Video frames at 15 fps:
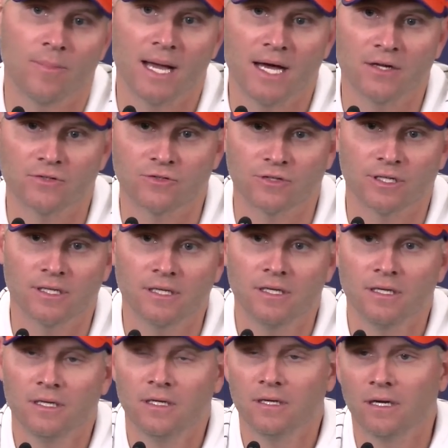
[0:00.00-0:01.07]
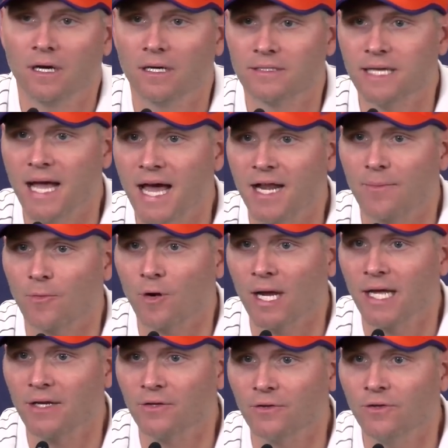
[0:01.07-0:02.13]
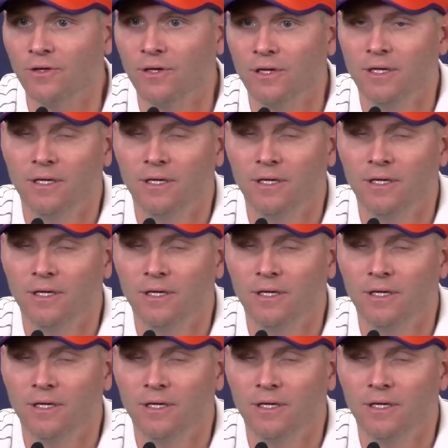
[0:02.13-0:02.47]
boundary to Adam Randall,